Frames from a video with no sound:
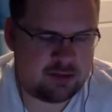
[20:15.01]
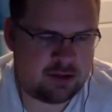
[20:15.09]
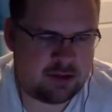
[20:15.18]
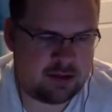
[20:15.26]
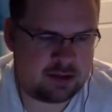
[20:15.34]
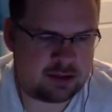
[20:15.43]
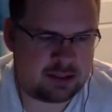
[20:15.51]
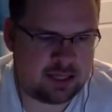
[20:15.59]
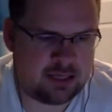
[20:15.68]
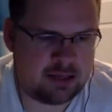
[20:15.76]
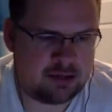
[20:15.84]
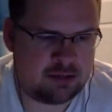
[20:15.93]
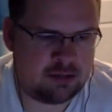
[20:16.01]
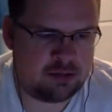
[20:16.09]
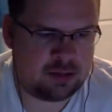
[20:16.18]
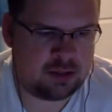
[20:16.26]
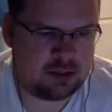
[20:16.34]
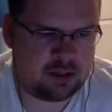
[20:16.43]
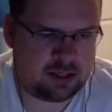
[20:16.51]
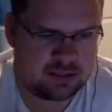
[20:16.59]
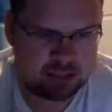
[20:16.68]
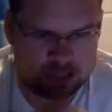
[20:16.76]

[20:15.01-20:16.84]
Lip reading: Then 10 against